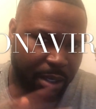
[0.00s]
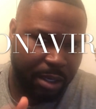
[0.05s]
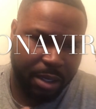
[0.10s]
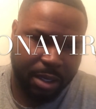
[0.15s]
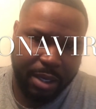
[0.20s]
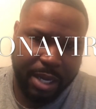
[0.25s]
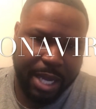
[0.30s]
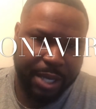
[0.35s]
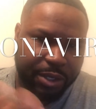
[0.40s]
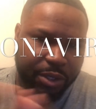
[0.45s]

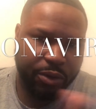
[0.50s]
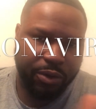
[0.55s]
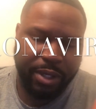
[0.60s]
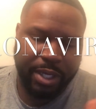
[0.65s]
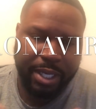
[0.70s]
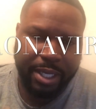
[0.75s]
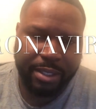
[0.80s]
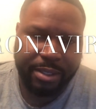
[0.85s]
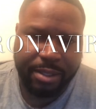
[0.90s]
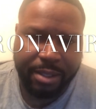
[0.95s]
You're not doing
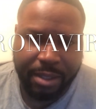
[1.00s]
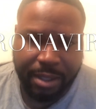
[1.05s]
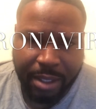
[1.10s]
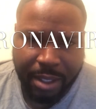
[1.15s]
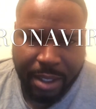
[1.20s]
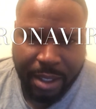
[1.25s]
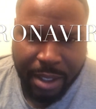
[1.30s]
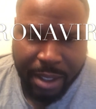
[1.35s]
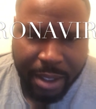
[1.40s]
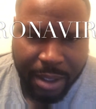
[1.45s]
this.
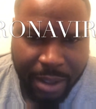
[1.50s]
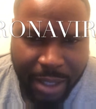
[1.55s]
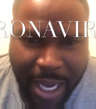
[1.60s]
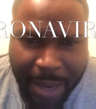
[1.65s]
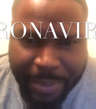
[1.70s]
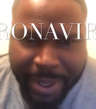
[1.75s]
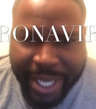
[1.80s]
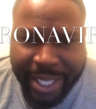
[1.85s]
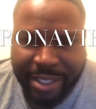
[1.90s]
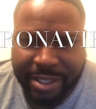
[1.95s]
You're
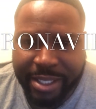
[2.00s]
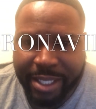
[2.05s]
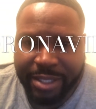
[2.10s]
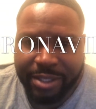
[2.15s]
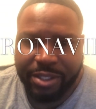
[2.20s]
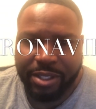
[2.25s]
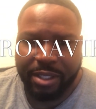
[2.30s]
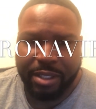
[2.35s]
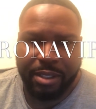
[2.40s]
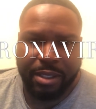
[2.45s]
not paying
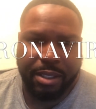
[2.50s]
attention.